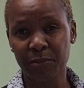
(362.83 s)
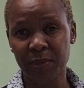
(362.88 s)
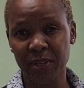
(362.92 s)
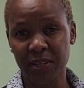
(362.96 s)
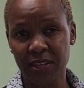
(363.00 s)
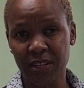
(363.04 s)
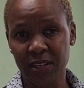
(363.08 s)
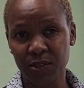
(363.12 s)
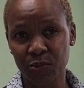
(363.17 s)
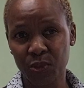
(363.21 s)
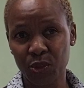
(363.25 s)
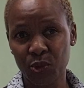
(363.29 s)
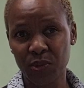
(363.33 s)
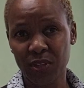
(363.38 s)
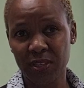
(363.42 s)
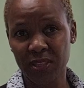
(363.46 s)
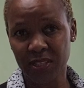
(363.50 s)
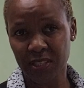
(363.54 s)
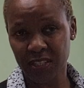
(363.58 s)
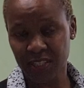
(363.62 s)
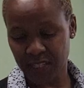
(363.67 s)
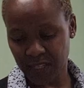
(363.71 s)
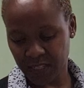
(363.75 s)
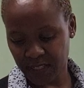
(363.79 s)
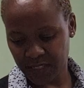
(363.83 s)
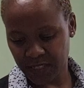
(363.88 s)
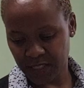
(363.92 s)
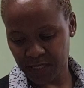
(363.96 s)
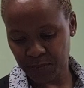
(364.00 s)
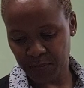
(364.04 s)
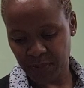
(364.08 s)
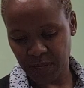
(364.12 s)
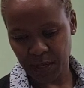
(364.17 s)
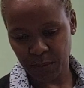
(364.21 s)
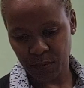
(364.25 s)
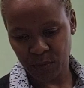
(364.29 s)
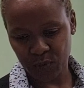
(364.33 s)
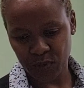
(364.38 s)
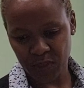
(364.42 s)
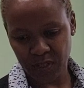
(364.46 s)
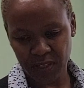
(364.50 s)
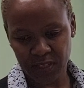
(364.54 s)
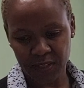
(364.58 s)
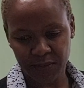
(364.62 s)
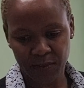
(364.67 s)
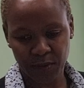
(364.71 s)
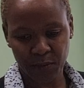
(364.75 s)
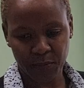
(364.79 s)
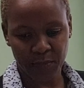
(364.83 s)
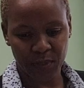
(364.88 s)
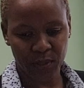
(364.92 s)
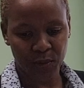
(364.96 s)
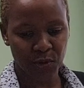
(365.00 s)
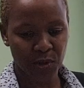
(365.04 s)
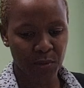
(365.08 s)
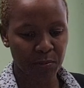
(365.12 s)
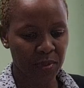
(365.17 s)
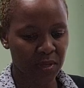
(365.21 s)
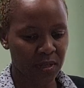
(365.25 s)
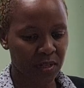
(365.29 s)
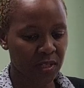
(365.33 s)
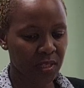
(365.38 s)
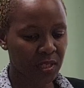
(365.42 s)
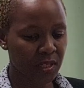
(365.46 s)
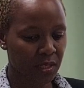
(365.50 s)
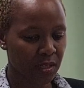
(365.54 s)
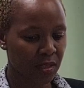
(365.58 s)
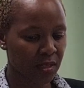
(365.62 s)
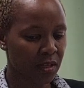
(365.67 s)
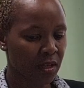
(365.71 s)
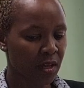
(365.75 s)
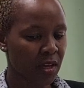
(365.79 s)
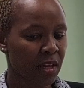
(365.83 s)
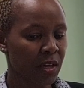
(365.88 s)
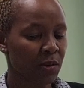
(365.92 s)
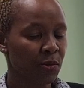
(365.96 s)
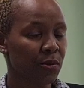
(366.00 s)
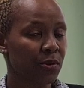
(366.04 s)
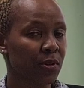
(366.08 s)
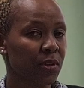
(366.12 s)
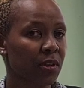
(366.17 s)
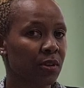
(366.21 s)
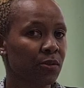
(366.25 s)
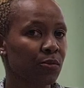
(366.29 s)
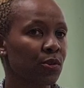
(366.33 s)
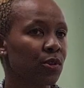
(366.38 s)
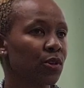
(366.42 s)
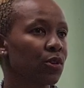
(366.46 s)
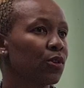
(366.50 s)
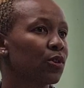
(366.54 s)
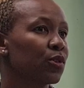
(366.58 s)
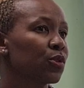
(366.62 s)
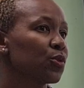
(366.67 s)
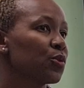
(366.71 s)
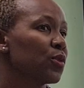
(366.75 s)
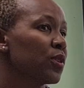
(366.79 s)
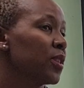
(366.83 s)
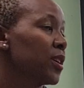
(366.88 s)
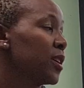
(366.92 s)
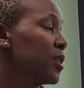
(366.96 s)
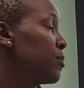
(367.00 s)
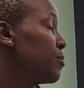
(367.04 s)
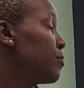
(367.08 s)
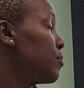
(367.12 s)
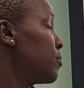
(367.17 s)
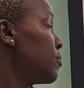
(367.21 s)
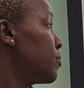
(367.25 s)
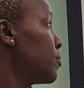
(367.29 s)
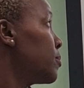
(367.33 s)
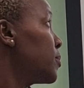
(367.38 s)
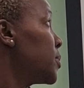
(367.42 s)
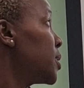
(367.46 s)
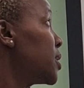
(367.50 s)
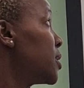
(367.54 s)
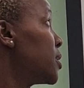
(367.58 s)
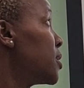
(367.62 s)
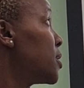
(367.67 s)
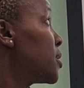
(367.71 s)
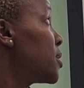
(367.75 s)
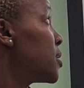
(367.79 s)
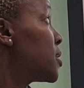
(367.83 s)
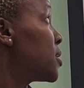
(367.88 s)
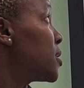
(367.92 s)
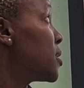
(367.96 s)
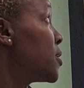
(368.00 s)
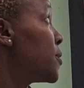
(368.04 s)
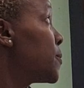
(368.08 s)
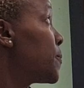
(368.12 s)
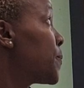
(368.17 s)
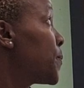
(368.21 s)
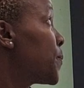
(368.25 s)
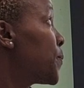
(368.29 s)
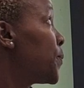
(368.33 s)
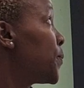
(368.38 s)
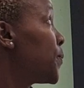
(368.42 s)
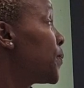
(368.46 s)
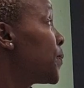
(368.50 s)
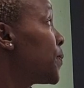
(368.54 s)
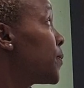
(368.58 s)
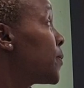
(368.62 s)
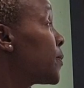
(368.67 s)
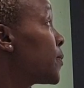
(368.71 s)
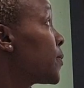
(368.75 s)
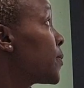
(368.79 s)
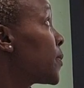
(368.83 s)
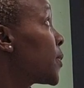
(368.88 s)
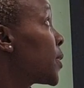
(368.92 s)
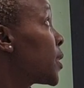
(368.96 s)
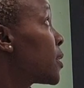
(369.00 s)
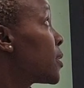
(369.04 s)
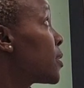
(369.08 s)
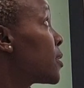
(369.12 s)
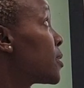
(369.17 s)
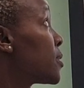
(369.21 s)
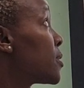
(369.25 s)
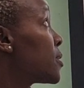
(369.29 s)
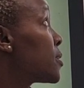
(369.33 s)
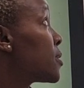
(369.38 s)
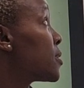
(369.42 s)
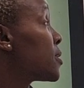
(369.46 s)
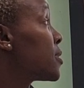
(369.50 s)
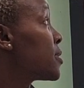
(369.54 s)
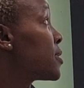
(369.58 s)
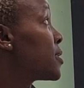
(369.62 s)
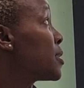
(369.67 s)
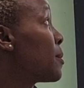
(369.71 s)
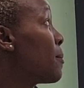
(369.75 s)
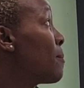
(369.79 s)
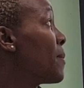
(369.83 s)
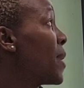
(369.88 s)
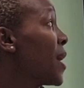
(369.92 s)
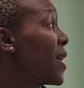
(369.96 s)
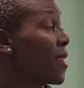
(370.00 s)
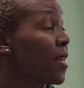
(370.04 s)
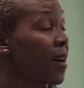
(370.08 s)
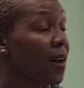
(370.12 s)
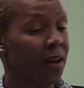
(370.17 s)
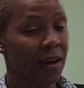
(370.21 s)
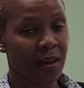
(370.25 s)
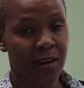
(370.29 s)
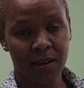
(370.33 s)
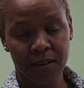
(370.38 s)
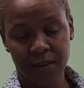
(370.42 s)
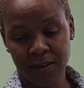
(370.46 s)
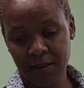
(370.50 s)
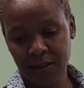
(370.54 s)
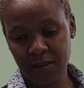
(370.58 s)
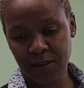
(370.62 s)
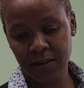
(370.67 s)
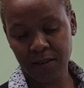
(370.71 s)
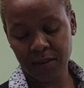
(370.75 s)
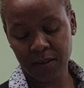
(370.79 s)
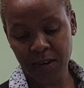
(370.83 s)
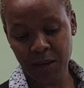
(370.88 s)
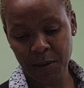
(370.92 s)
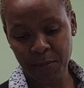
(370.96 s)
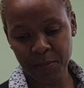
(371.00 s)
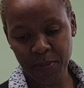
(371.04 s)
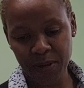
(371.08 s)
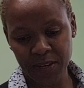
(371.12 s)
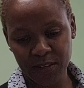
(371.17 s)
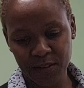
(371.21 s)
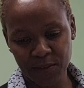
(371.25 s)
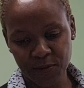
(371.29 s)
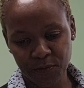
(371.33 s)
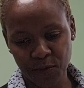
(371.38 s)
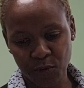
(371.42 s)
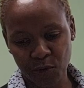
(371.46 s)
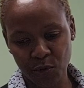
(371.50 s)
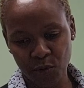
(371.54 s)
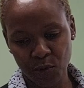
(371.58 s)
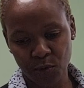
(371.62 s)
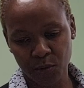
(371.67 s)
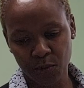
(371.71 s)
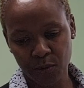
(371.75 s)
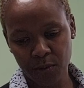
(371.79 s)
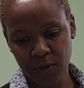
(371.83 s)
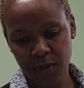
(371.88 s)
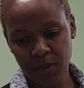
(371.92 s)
million which was injected by Botswana Development Corporation. We all know that BDC is the mother company for